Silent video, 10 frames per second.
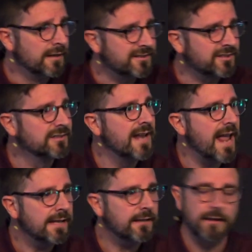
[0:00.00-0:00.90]

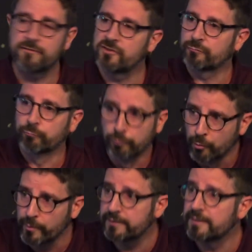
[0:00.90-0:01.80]
snake that just
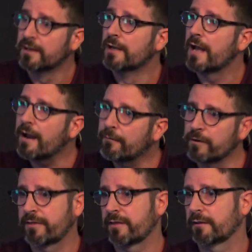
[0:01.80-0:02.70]
ruined
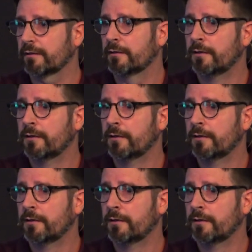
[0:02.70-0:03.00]
everything.